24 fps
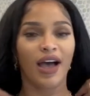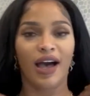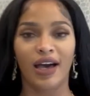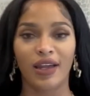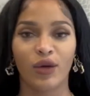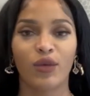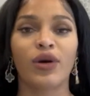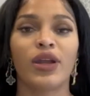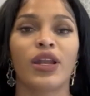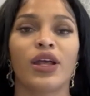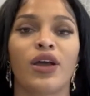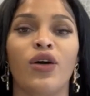I
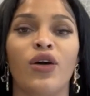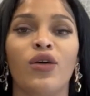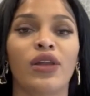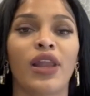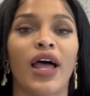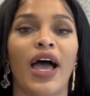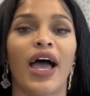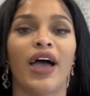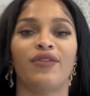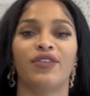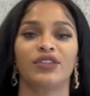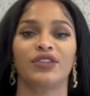don't wanna go
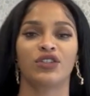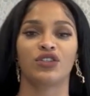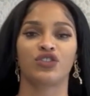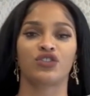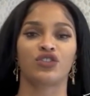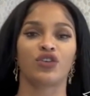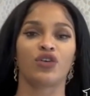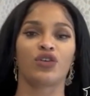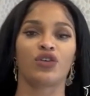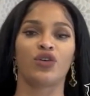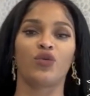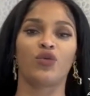live and
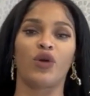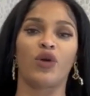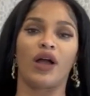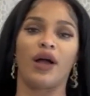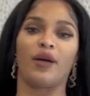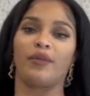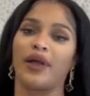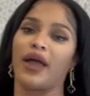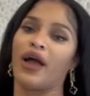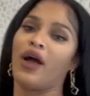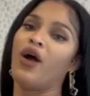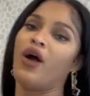just show you where
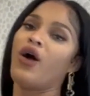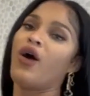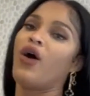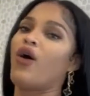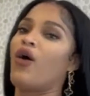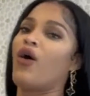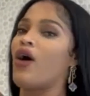I'm at.